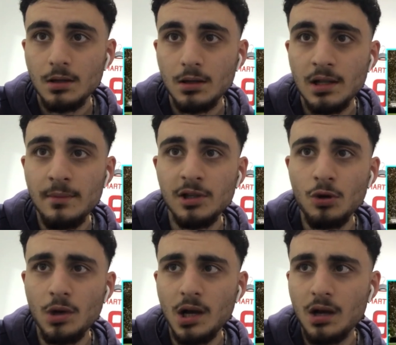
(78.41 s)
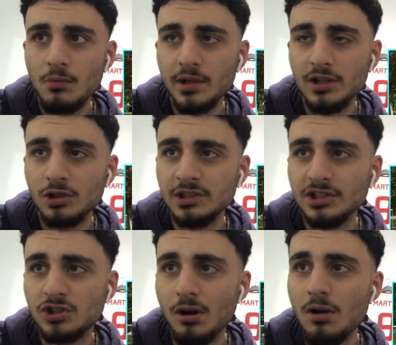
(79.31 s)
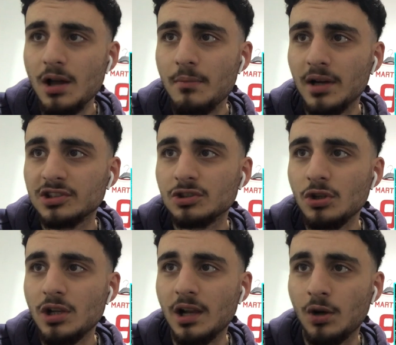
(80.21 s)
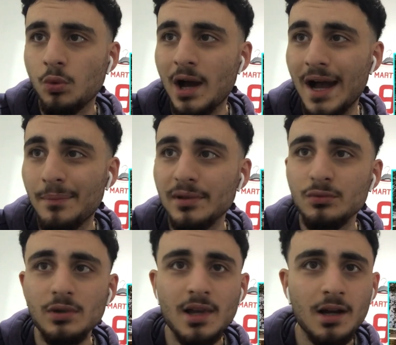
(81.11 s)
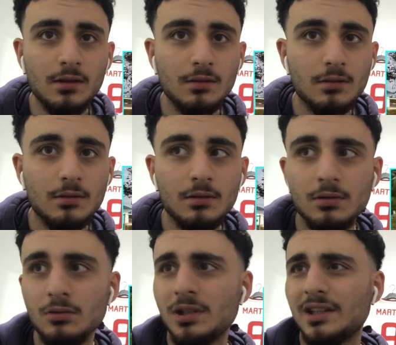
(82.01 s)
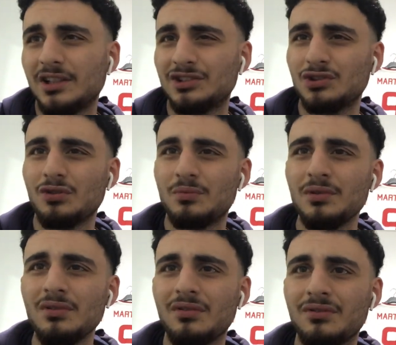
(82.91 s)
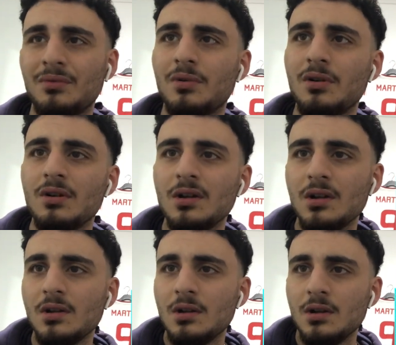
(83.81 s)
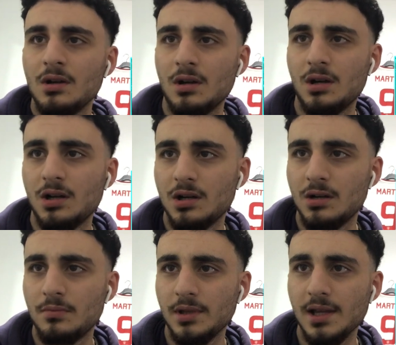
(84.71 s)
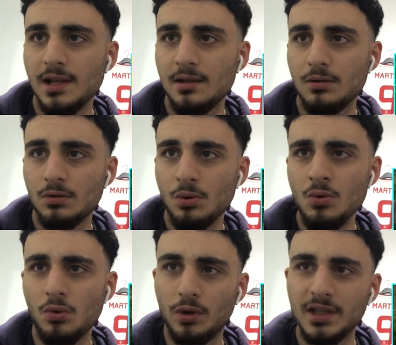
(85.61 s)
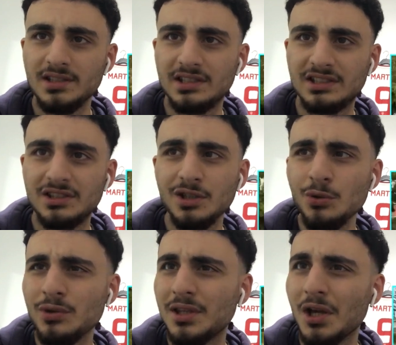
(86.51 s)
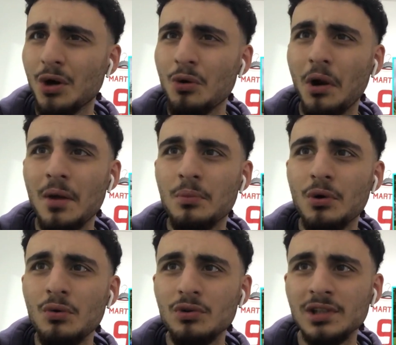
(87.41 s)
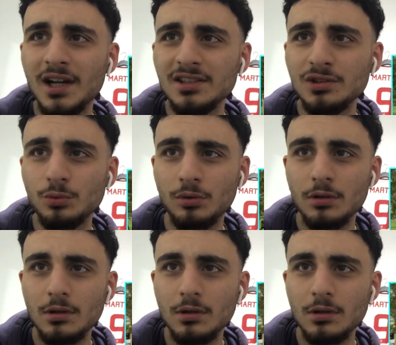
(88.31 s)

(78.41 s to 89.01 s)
Let me know when you got the trial at Barcelona, like what happened with that. Look at that shot, beautiful, bro. Yeah. Oh, I guess it's still there. Alright, bro. Good hustle.